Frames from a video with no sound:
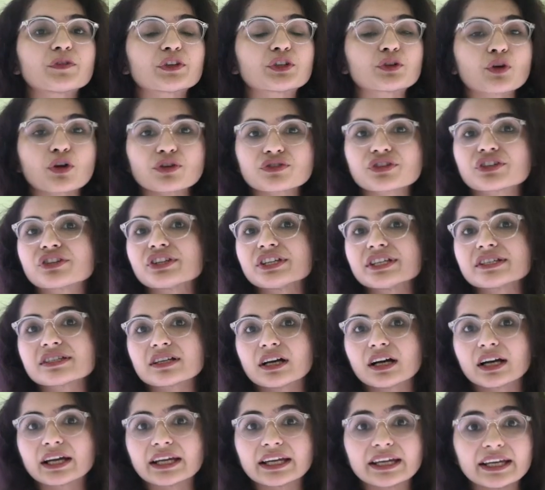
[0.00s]
atrocities
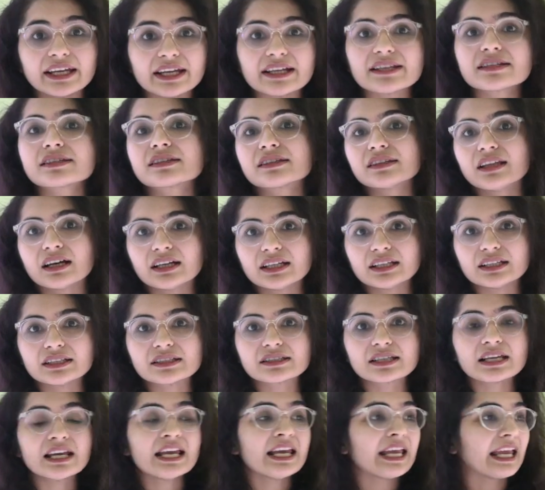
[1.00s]
against
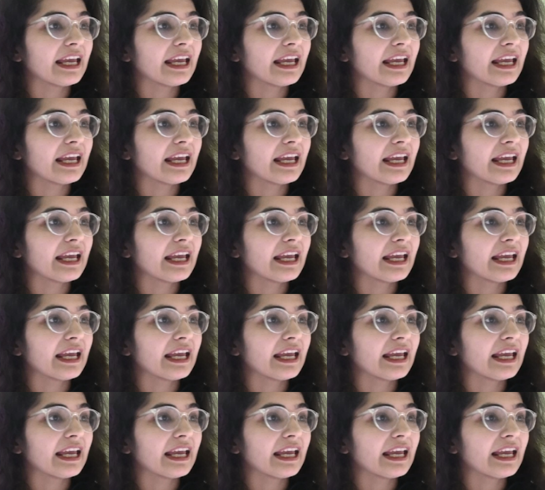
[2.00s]
Dalits